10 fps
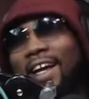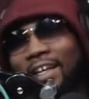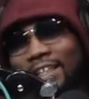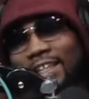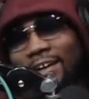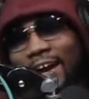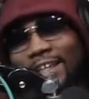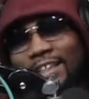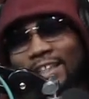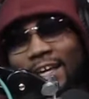the
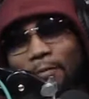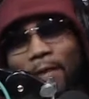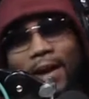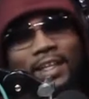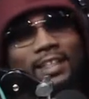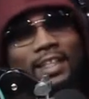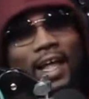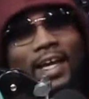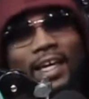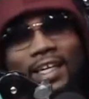crazy thing about it is,
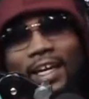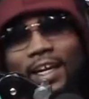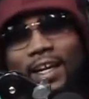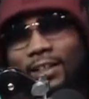like, he did it in